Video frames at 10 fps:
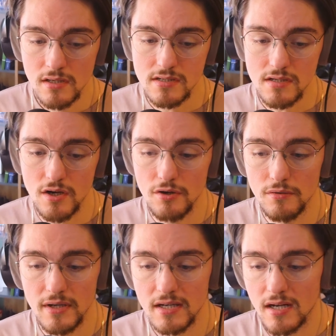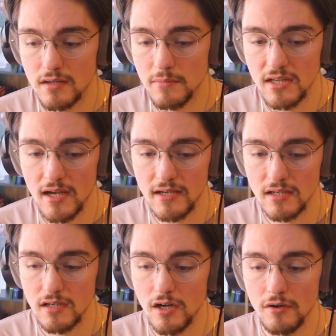So it can either be
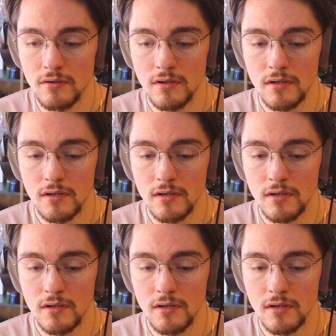like, you know,